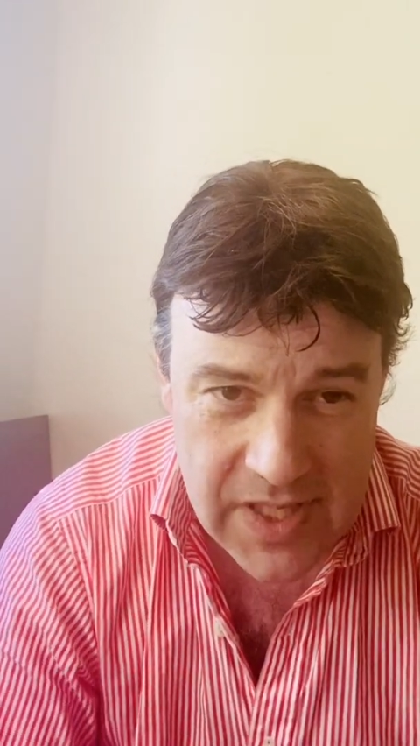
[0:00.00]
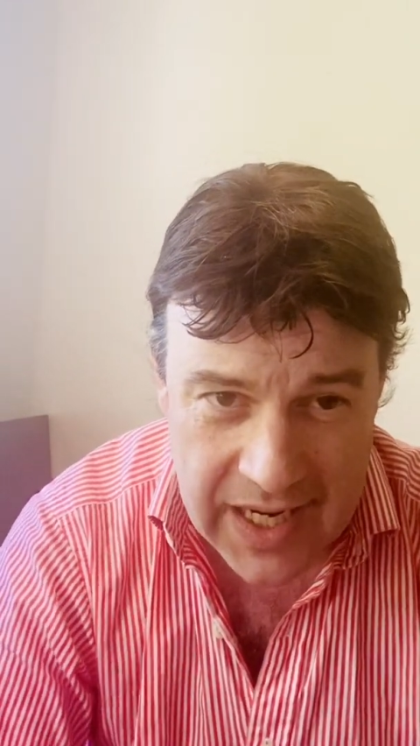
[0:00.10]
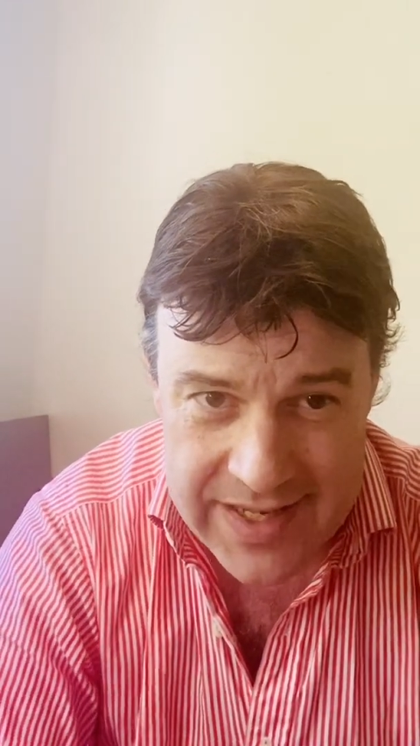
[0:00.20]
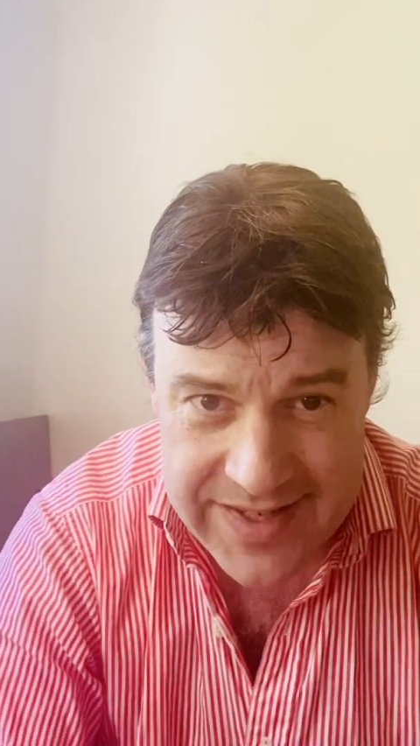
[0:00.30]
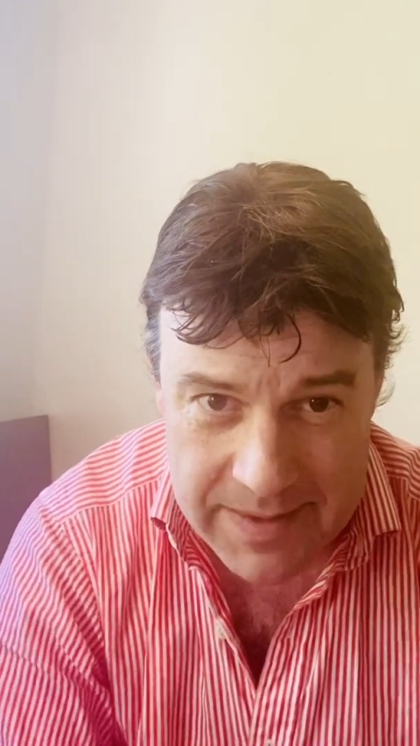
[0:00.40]

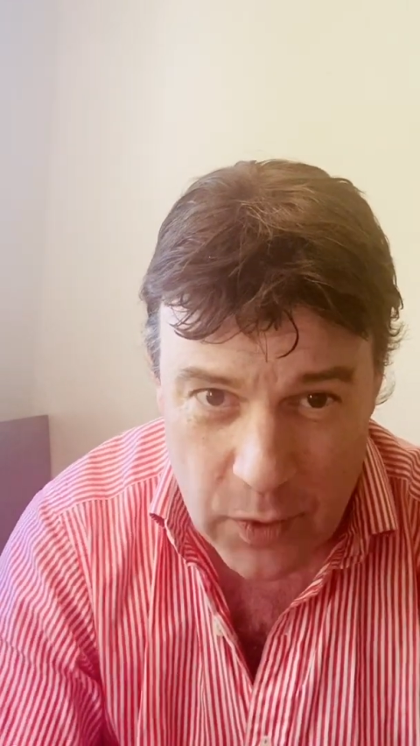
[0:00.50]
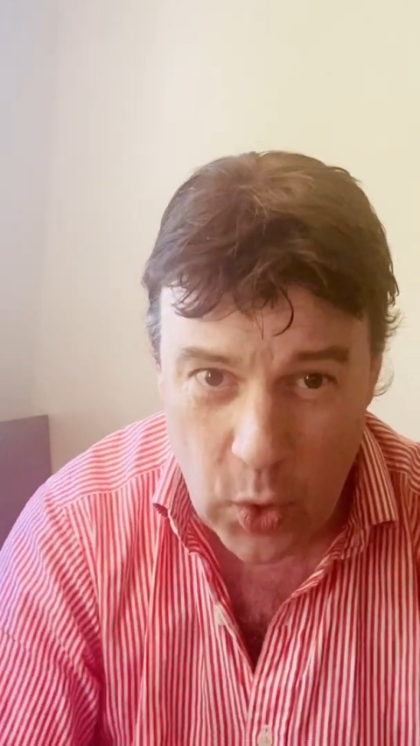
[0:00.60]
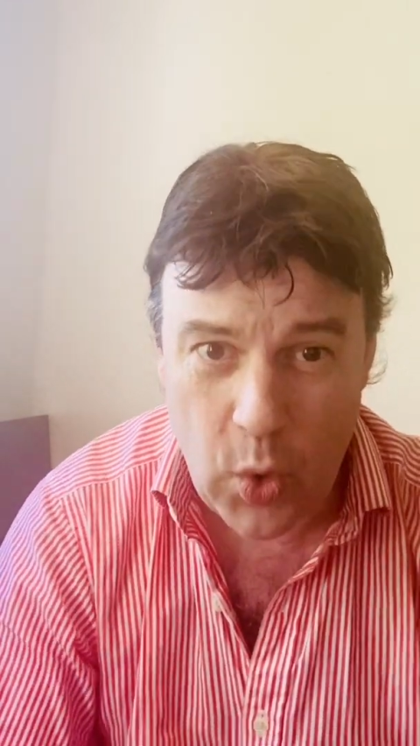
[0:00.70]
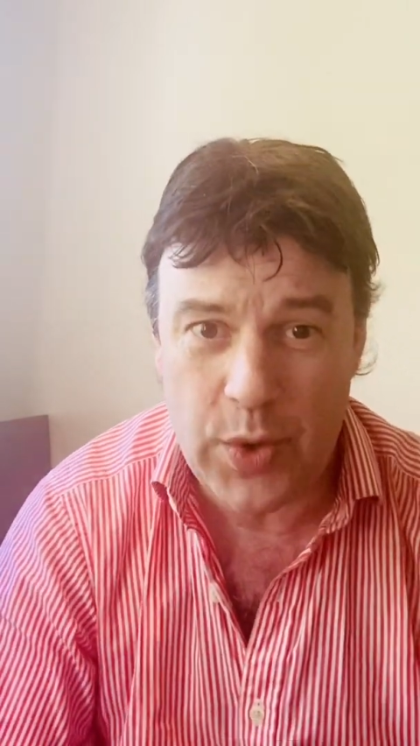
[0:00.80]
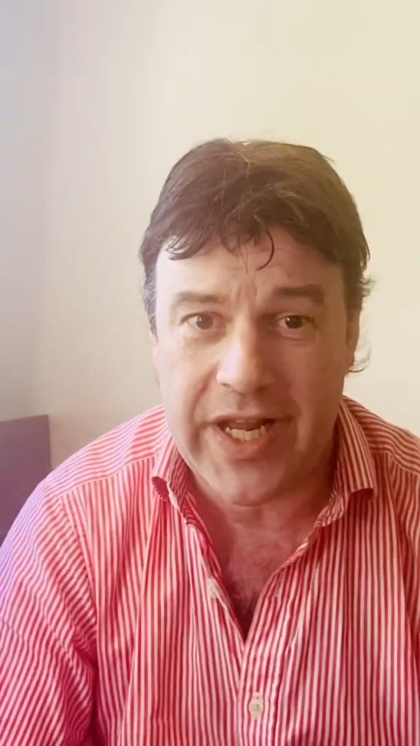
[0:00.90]
I stayed up
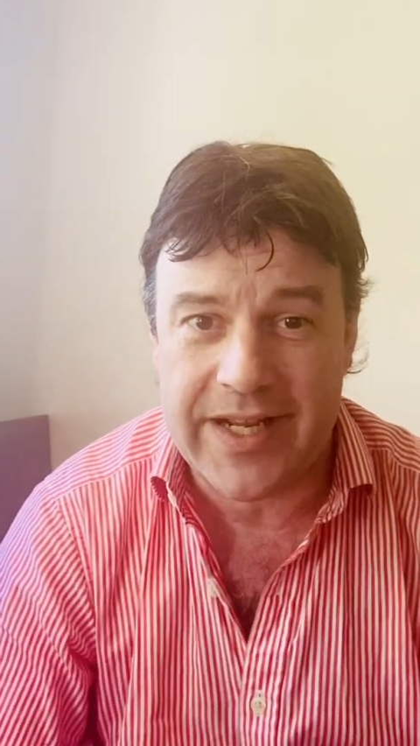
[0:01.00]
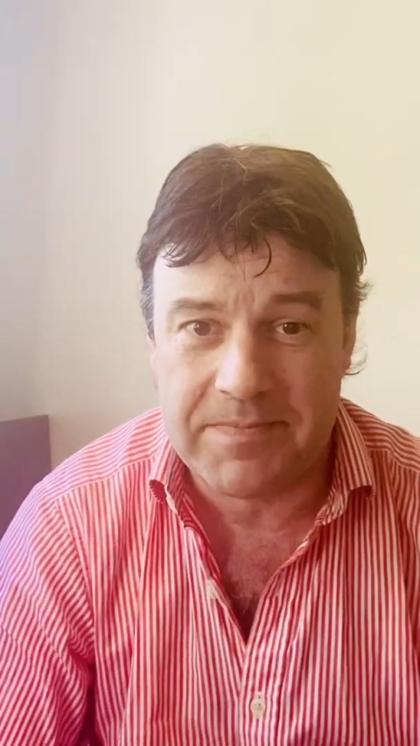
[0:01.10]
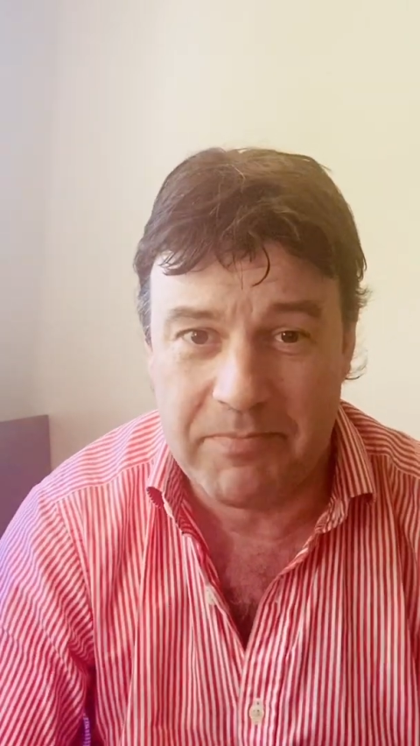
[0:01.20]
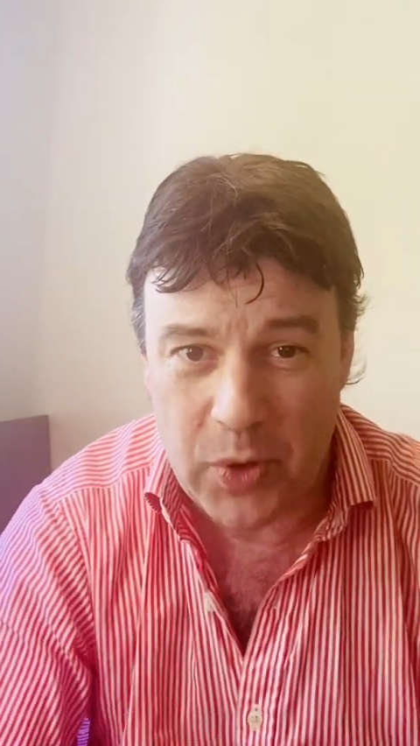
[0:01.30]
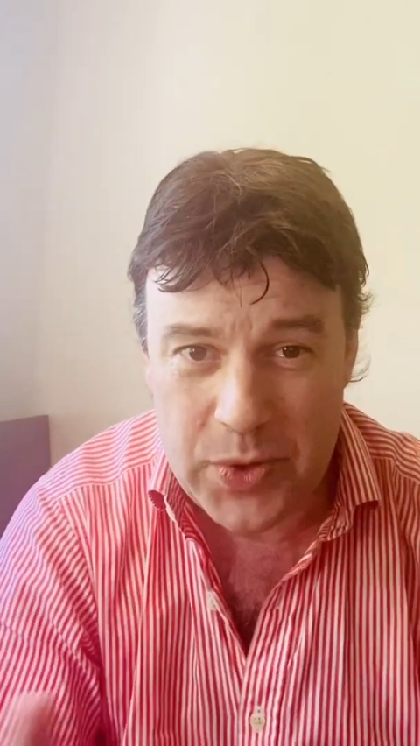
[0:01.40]
all night
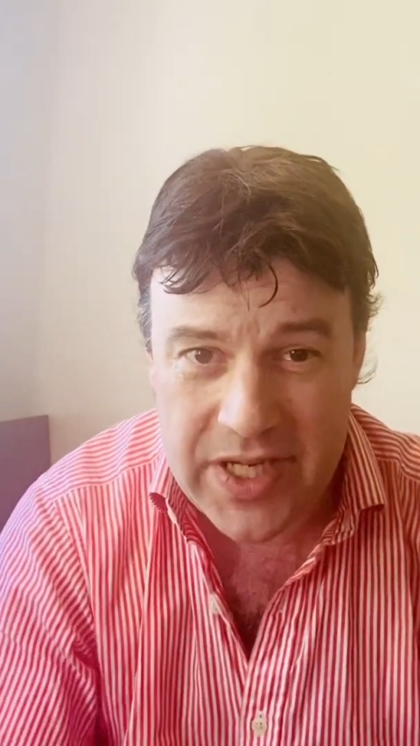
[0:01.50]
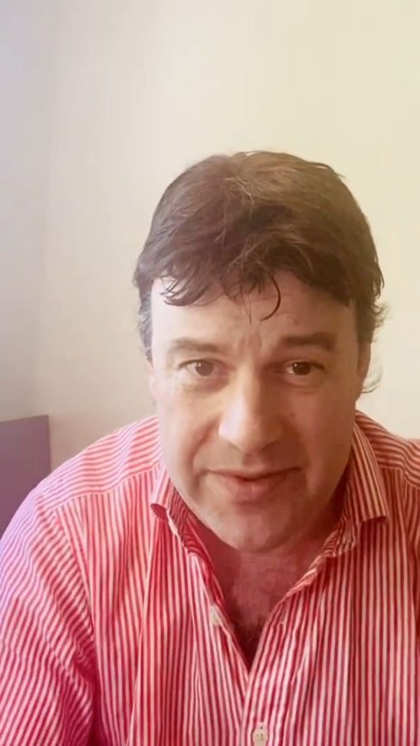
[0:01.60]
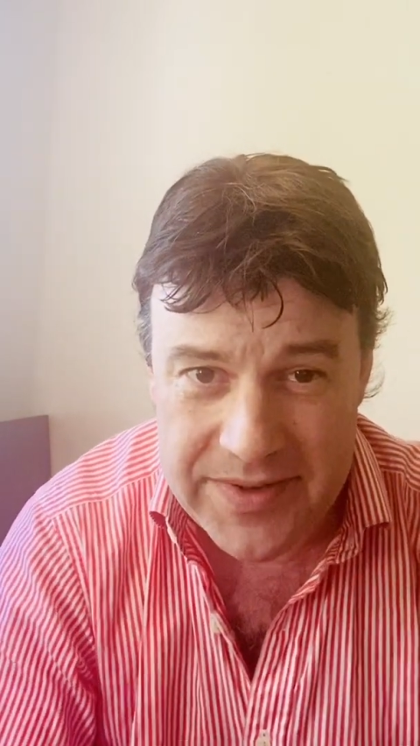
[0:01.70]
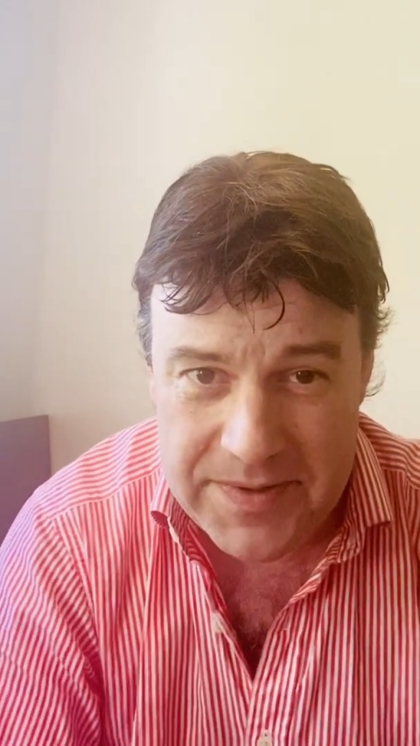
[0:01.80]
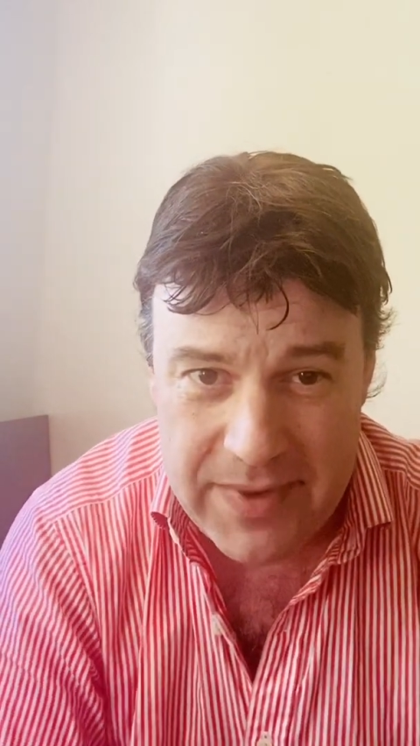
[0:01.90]
bolting
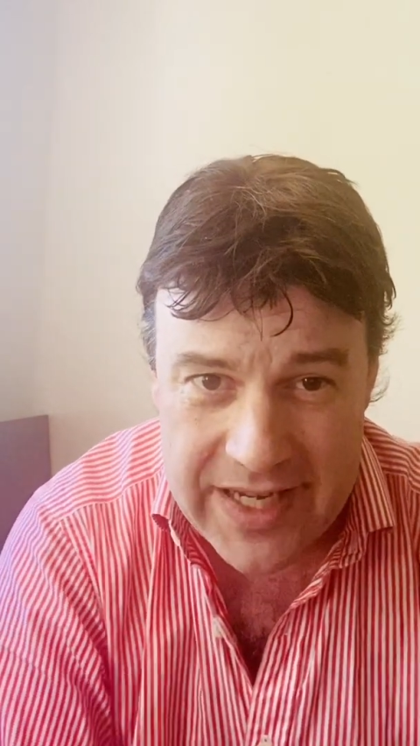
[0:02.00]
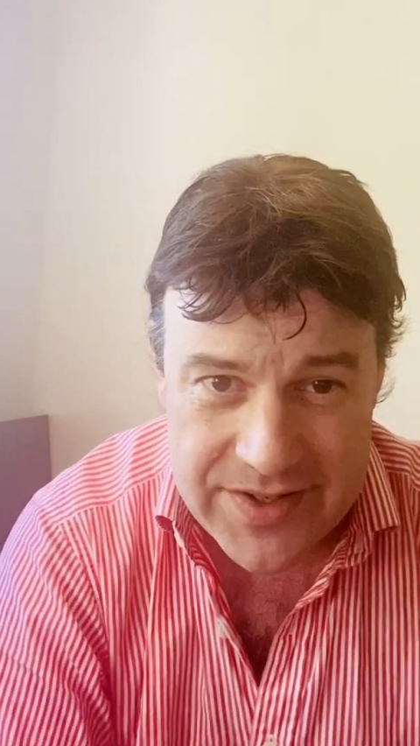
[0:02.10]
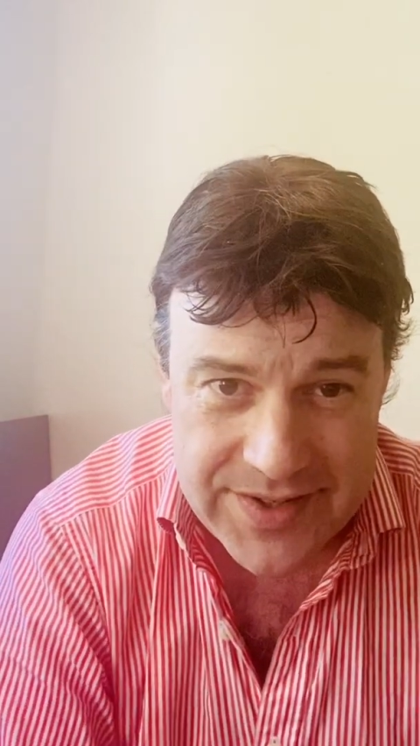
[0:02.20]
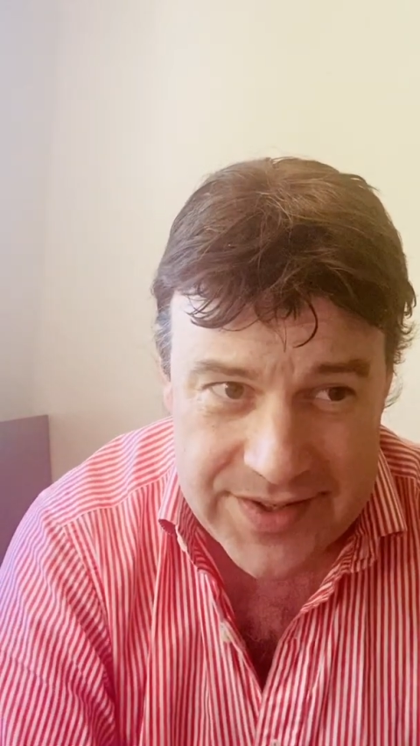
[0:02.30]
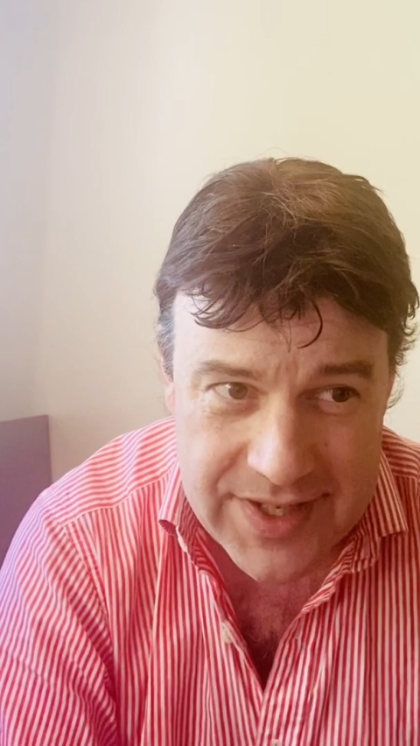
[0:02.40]
through its
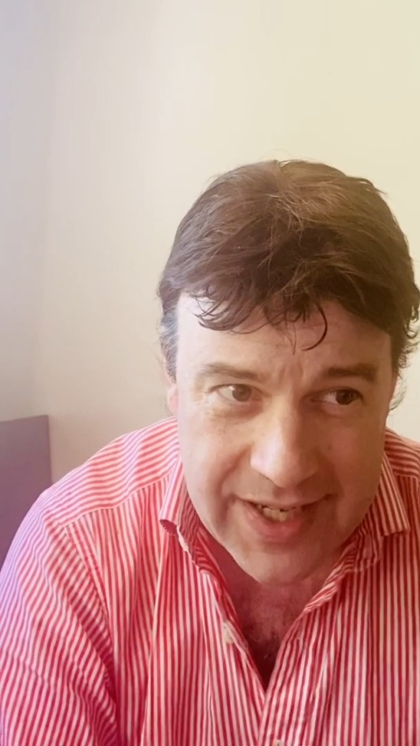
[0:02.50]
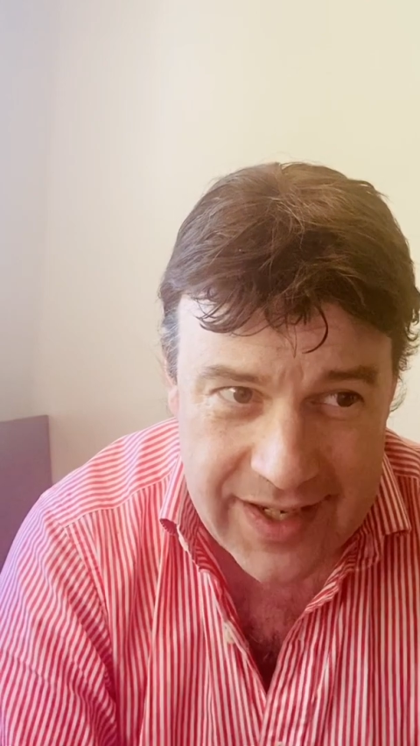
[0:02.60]
pages.